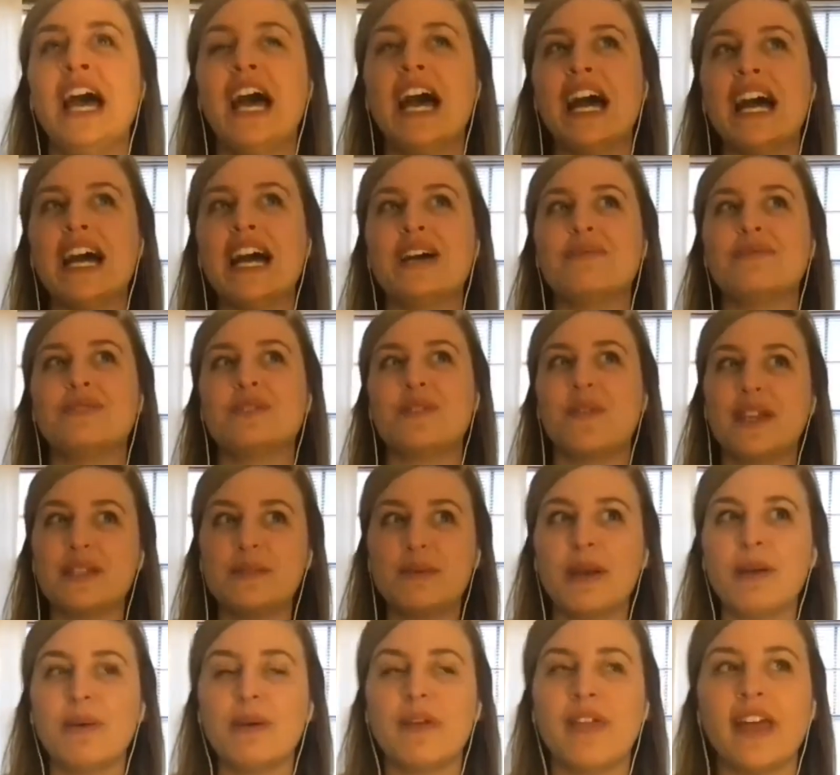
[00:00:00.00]
Um, so that's
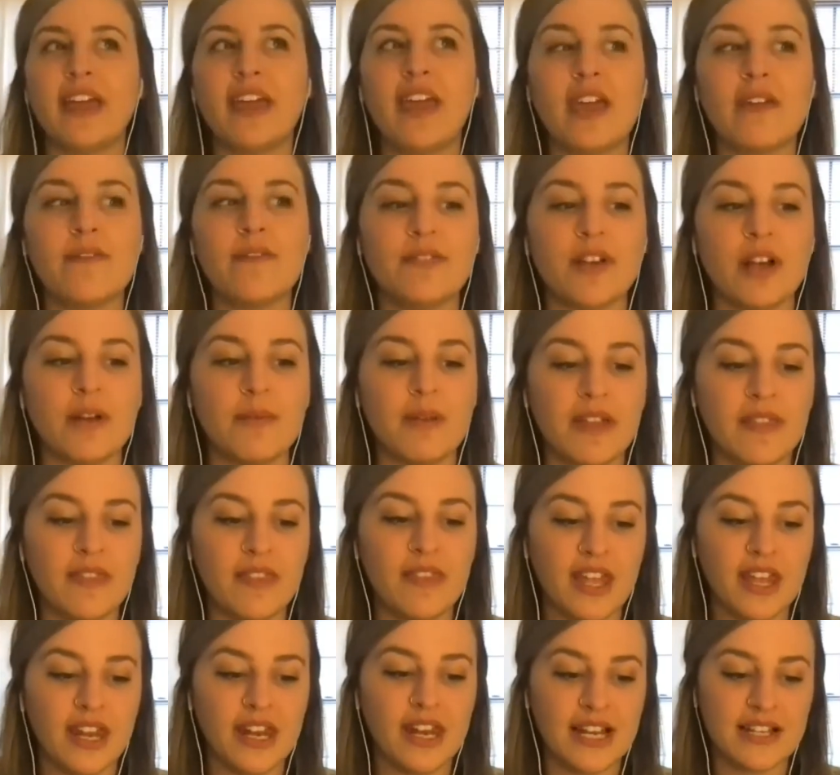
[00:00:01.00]
probably where that came from. And
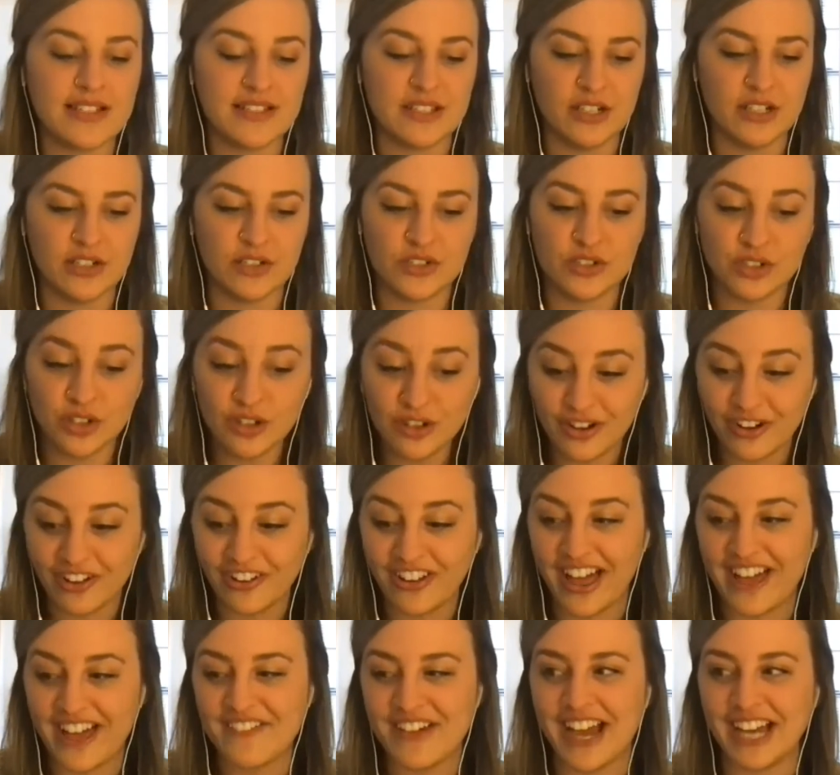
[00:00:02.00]
then as an
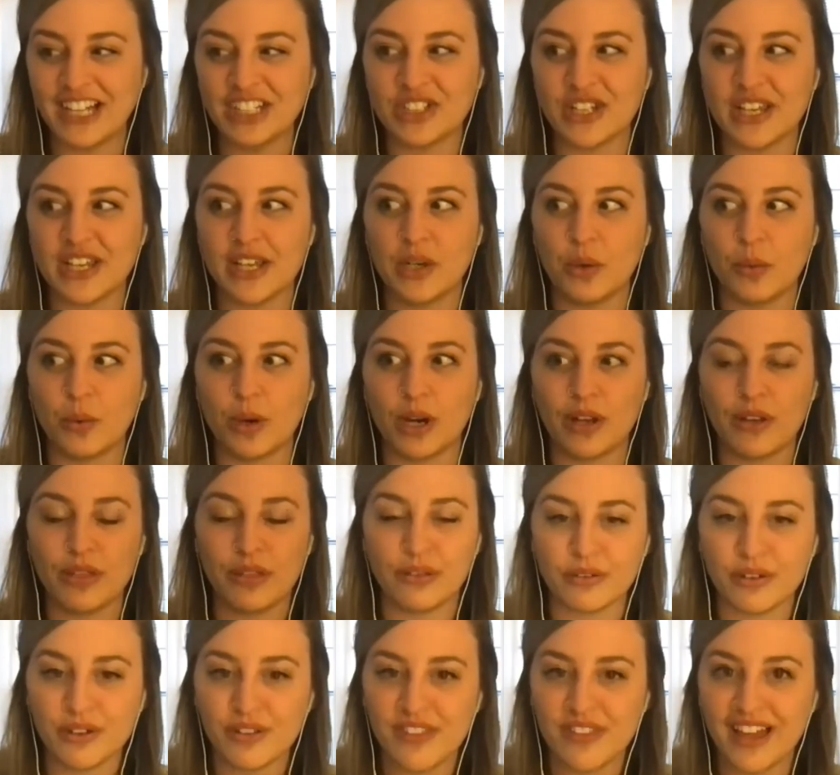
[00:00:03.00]
adult, I've actually had to work
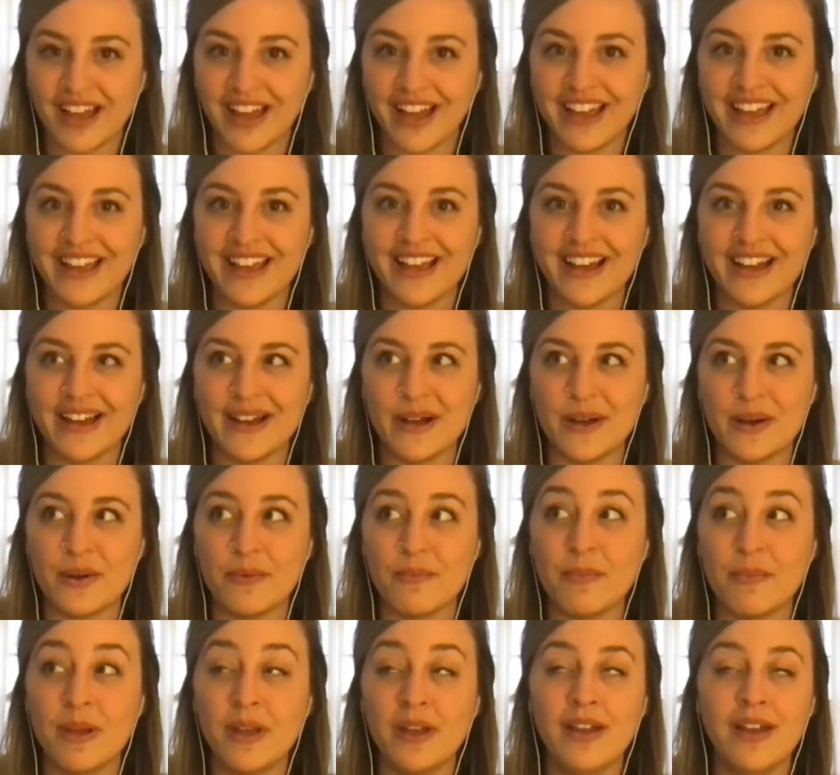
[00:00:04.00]
through that.
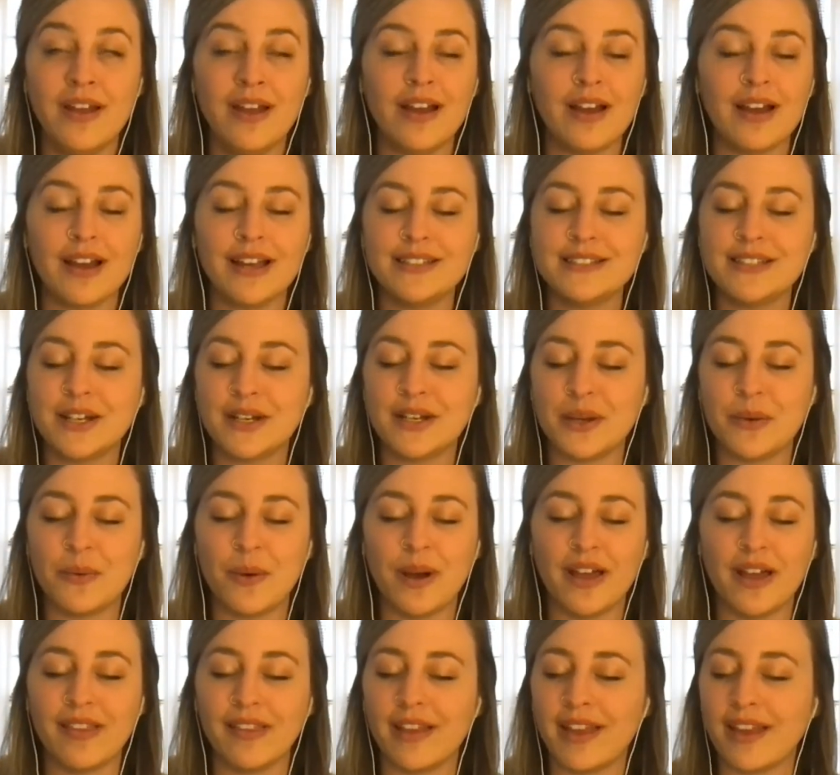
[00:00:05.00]
Um, I tell you
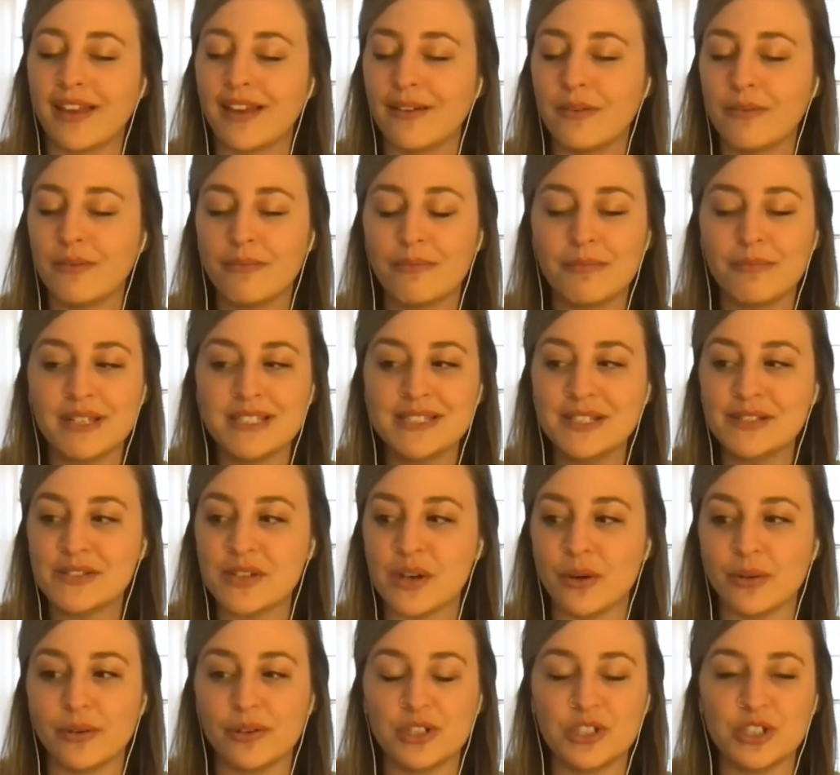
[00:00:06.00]
what, like, business
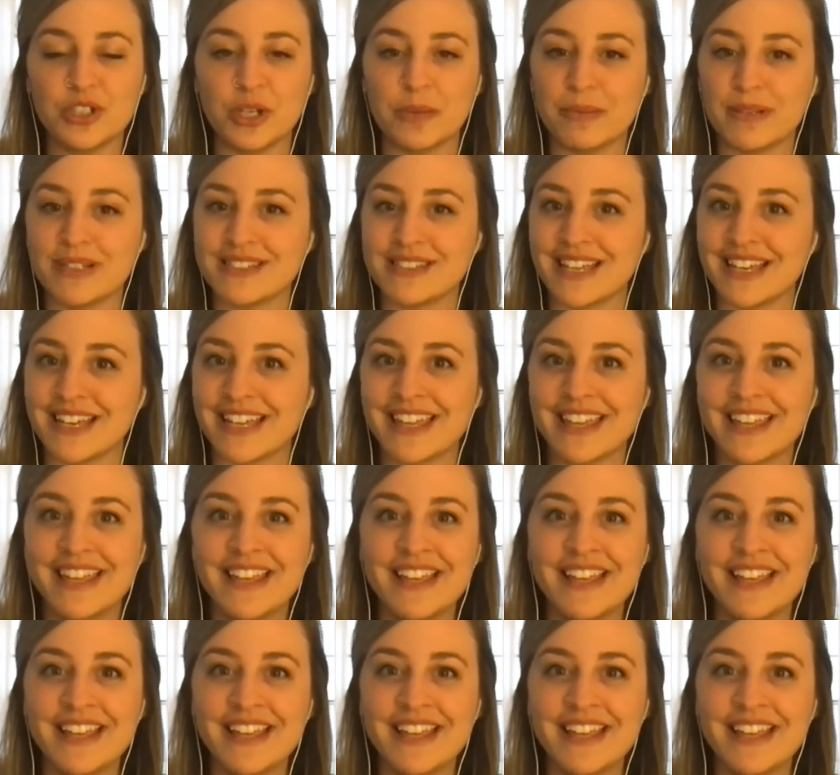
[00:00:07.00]
ownership is like,